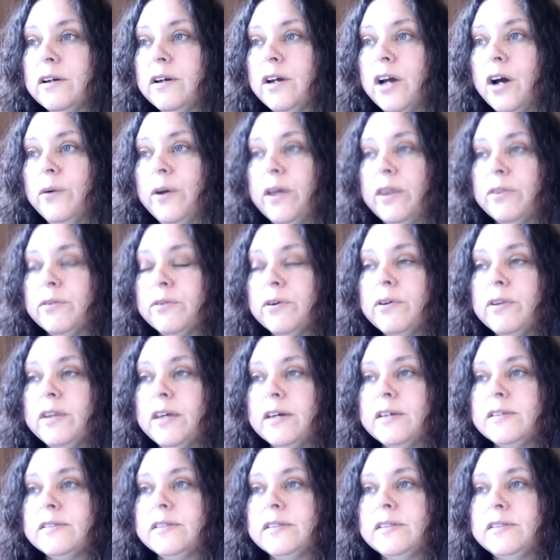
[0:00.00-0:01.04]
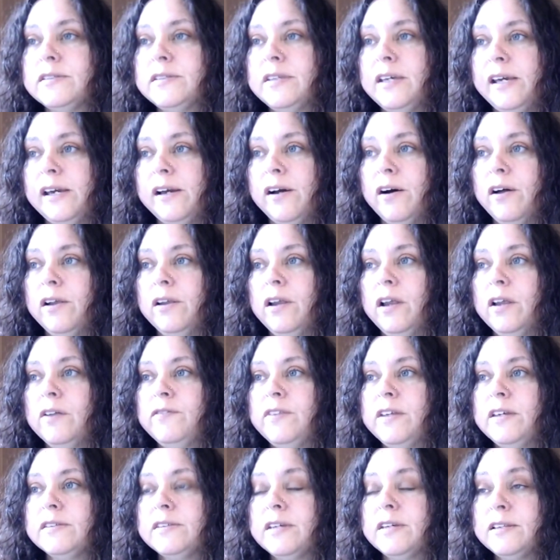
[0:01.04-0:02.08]
going through this and seeing all of
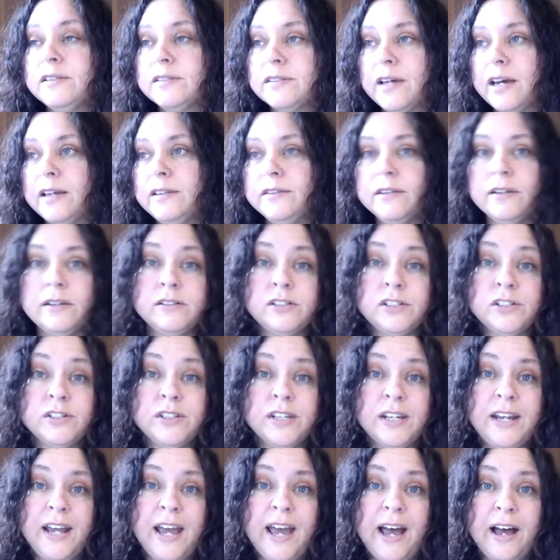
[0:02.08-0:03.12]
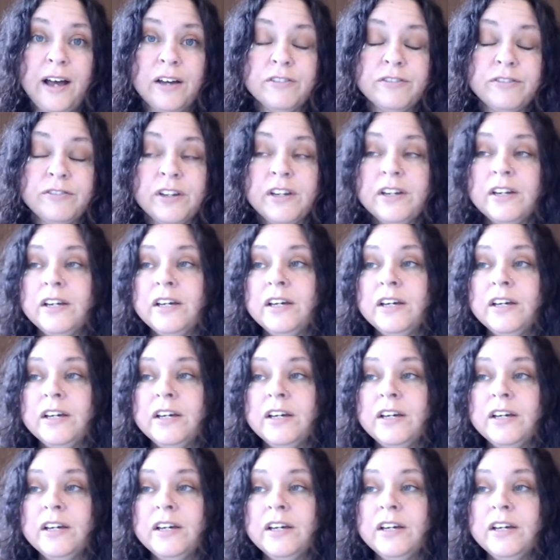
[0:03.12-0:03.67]
these insights that you did have,